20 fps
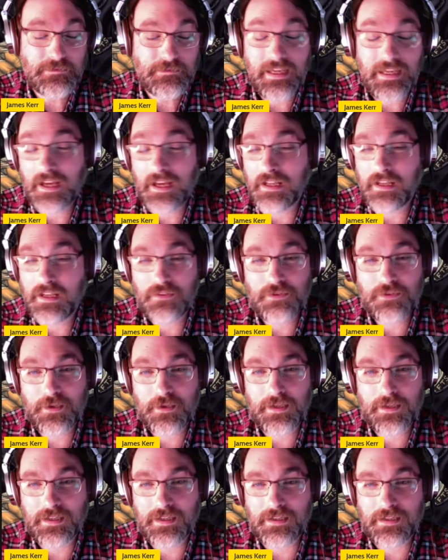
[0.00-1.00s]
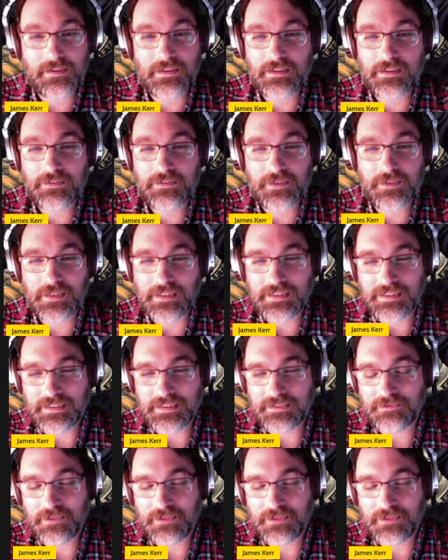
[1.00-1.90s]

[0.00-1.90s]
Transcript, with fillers: Yeah, I love Karate Kid. I love Karate Kid.